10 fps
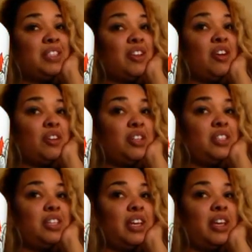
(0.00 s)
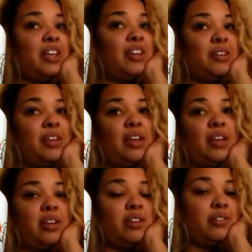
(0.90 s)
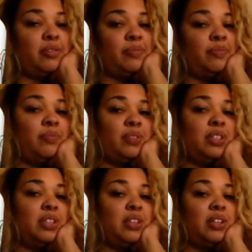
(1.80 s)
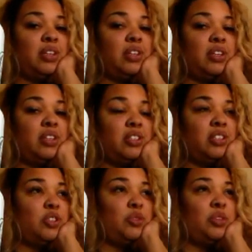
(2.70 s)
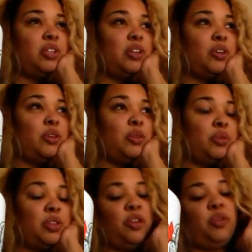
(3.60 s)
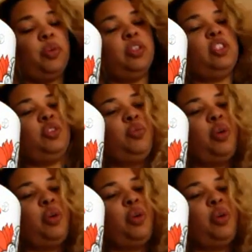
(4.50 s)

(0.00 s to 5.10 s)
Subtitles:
song Good Day, and in the studio, you know, once you